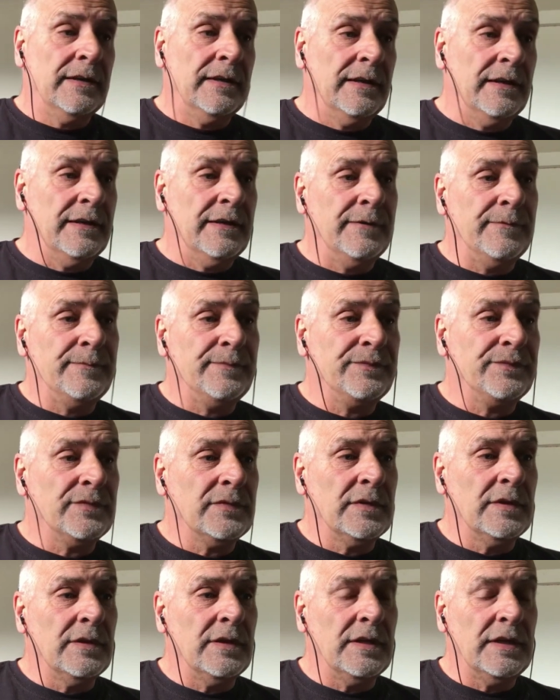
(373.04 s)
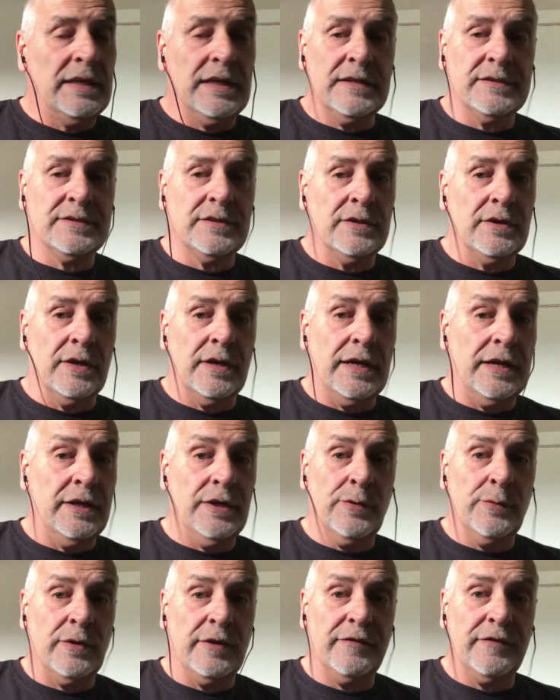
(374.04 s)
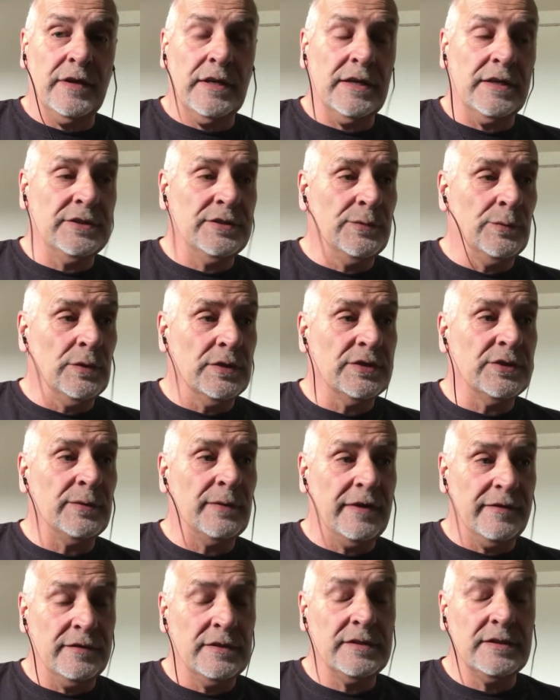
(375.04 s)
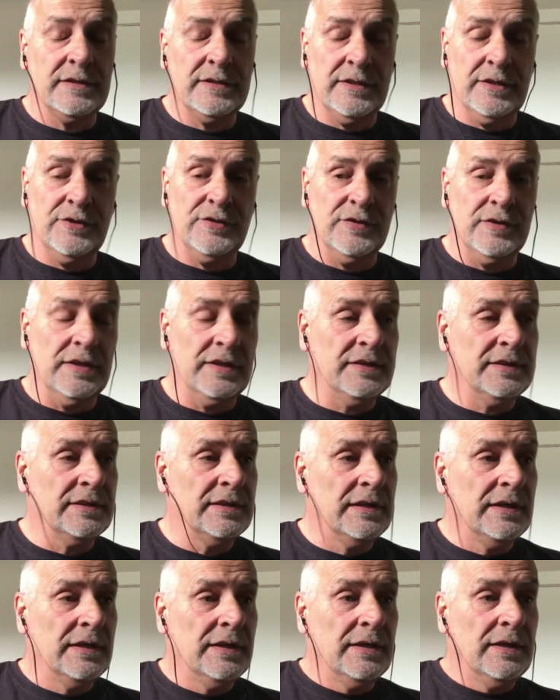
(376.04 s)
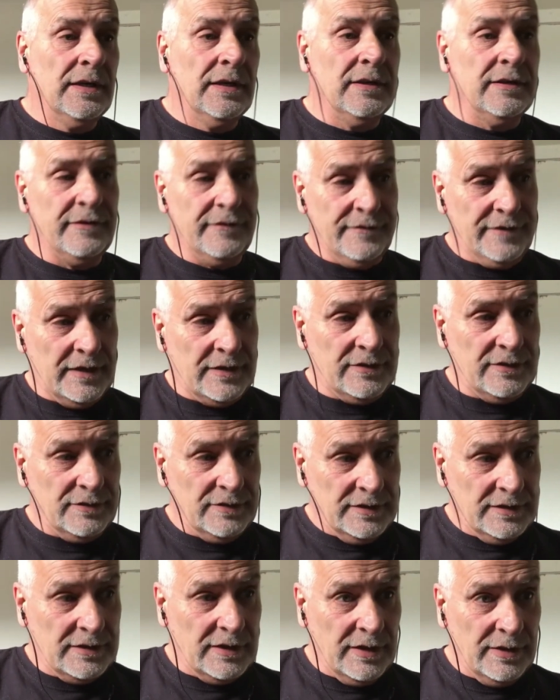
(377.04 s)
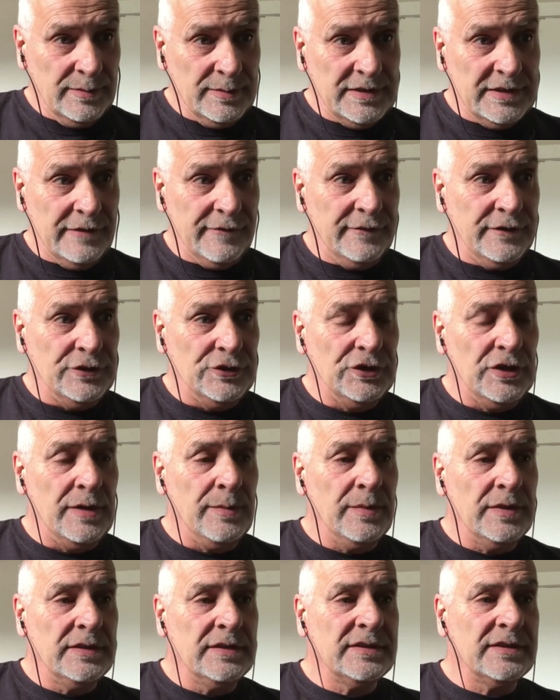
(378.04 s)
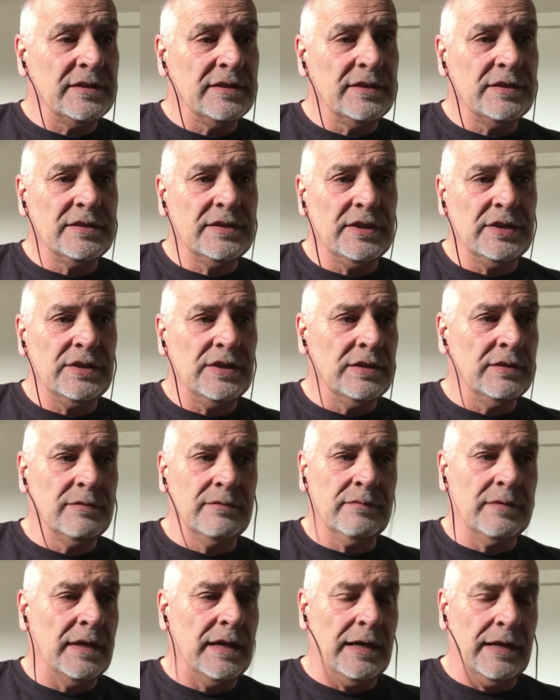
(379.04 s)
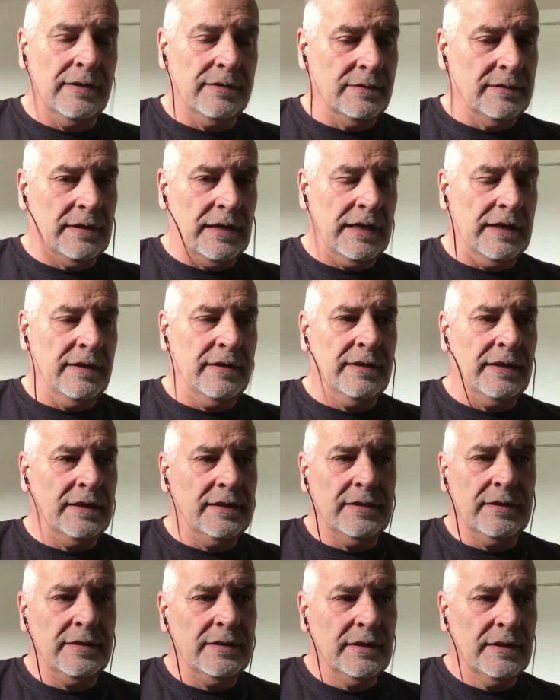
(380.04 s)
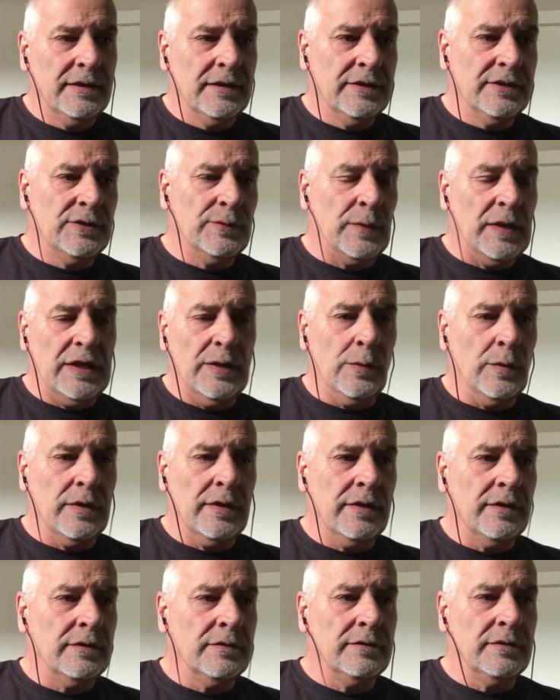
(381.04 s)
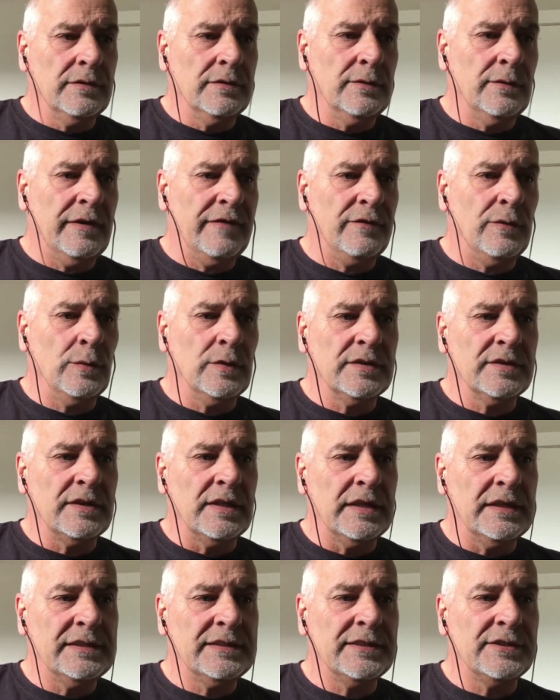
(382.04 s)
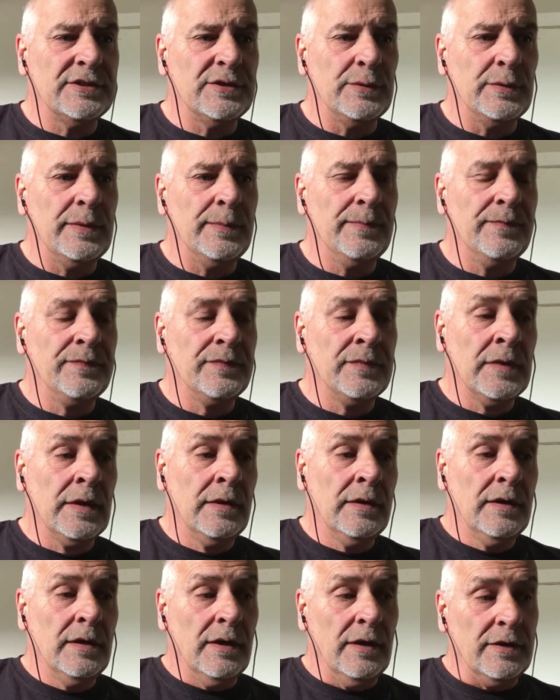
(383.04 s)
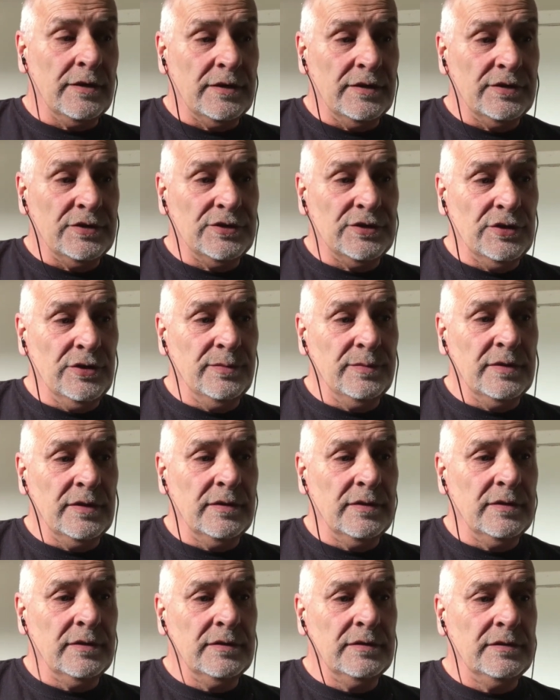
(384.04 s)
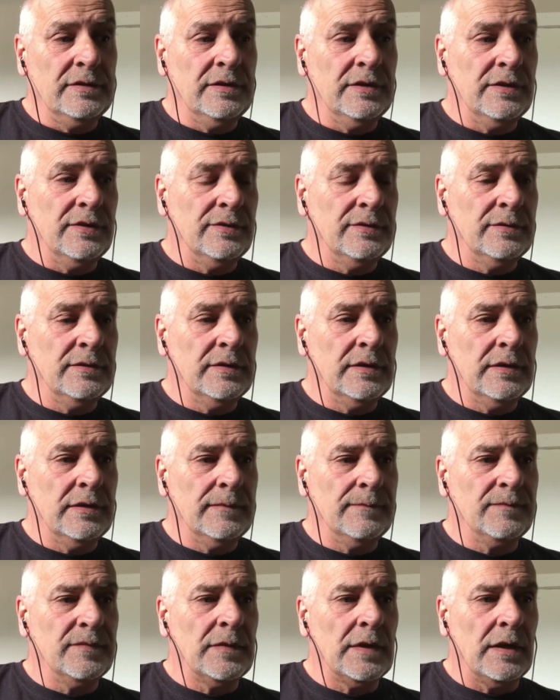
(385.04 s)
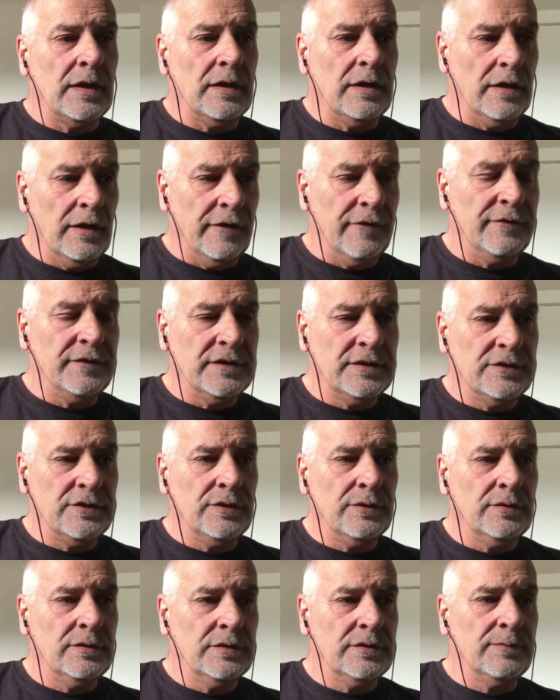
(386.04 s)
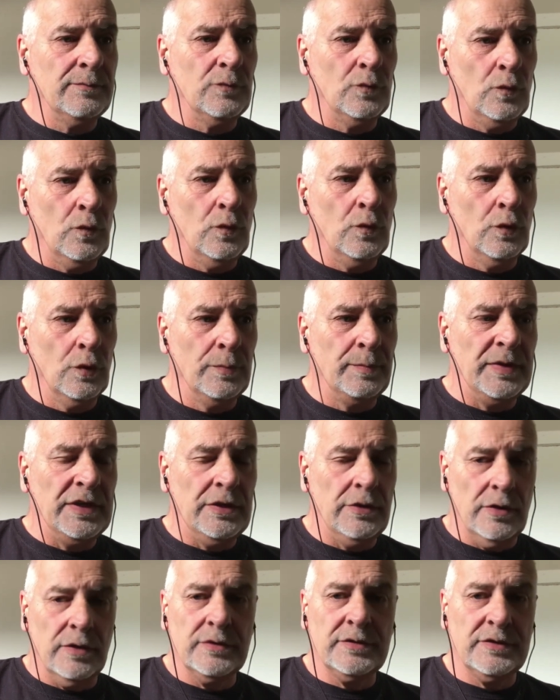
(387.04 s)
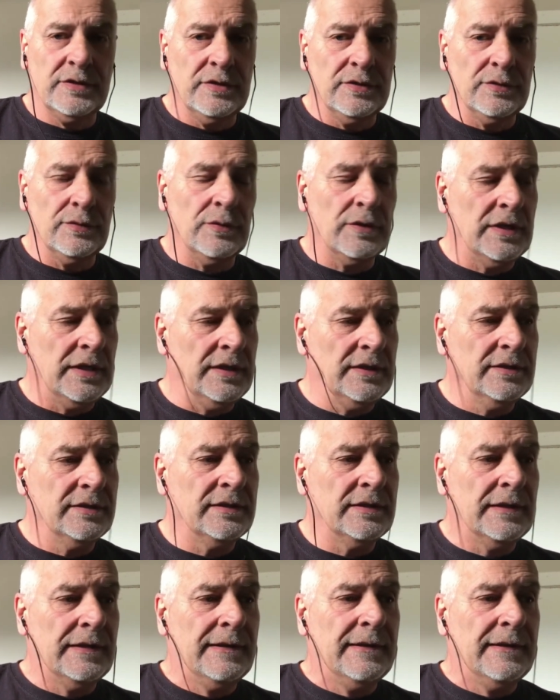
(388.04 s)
that he hasn't got any qualification whatsoever to teach this. The fact that he's got himself a gym and he started teaching anything to anyone and whoever wants to listen to him, I can assume that, you know, a lot of his students would be youngsters or kids,